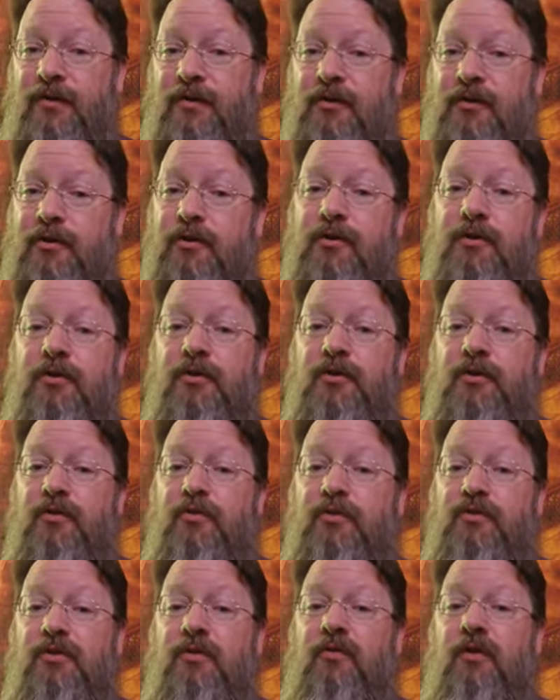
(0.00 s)
should you
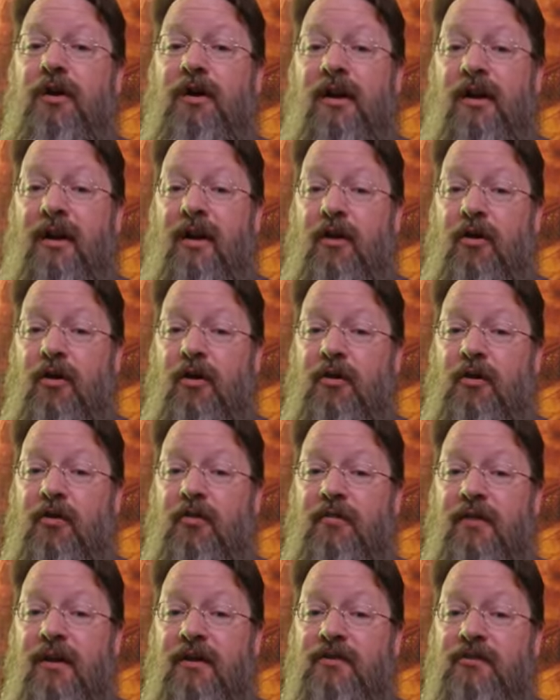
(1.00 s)
choose to create a character
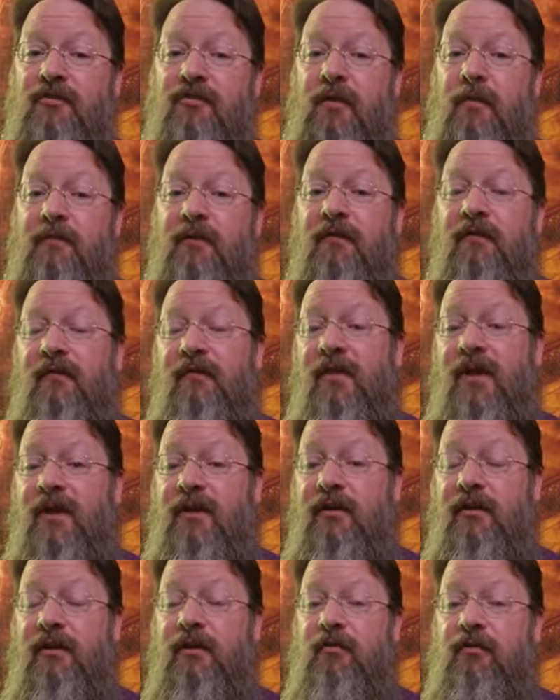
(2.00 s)
that is from the
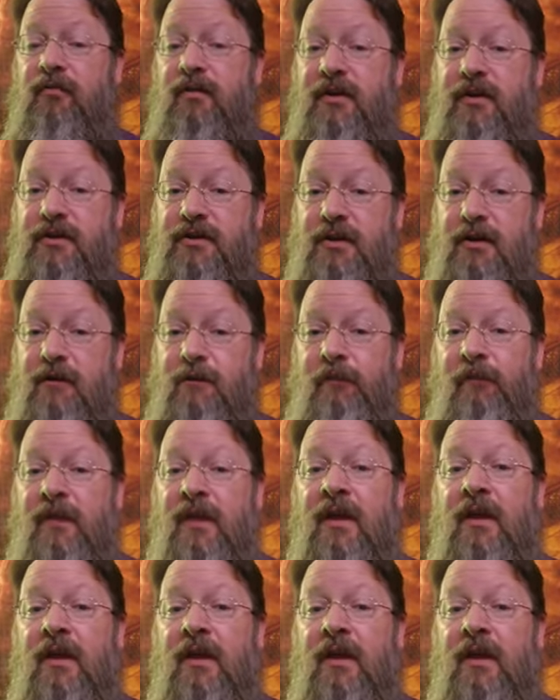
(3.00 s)
Phandalin region.